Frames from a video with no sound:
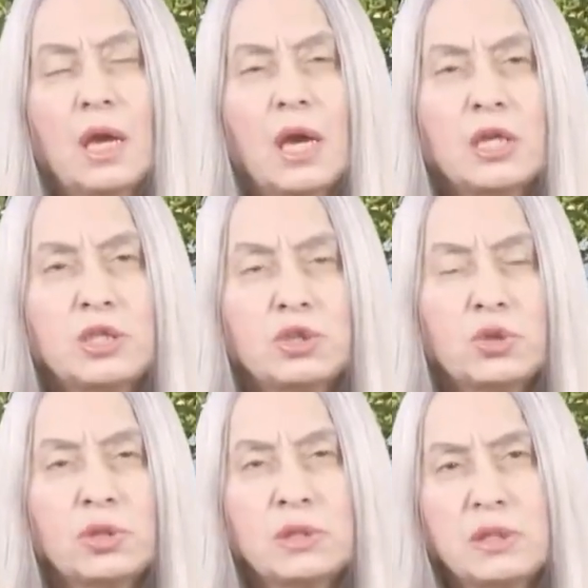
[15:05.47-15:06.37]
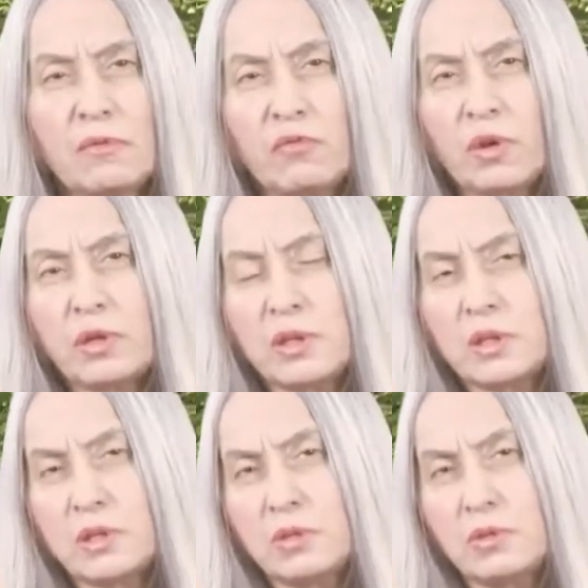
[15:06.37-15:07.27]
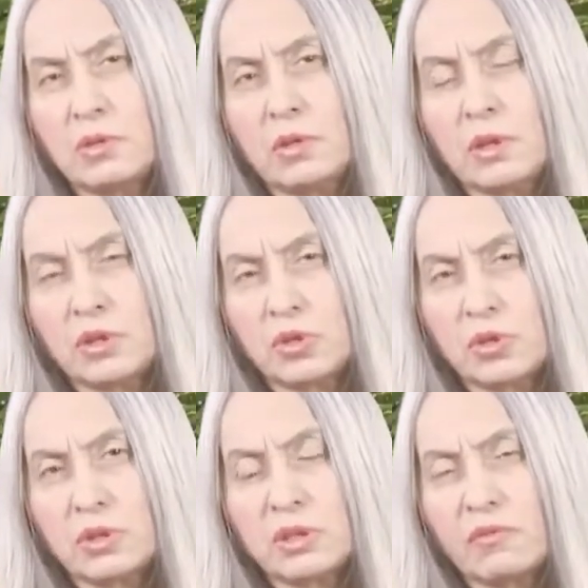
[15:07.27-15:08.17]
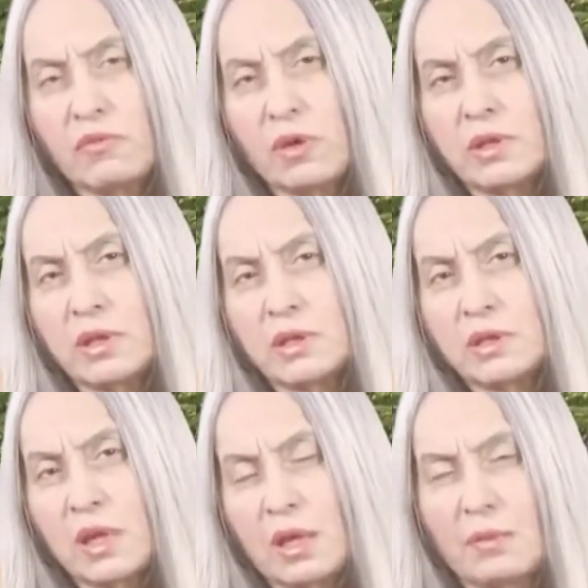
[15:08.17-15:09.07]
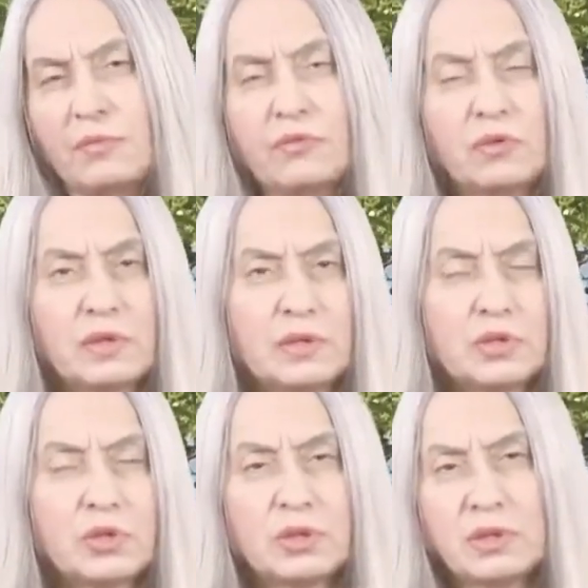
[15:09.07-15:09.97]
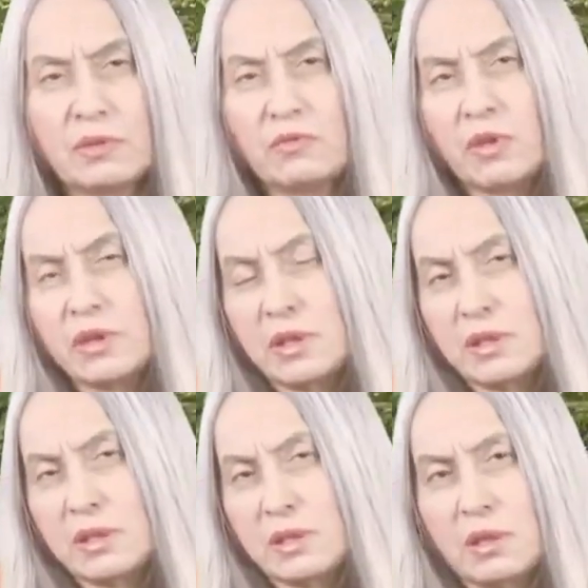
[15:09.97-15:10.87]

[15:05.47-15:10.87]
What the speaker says: a choice of what is good, a choice of what is helpful, a choice of what is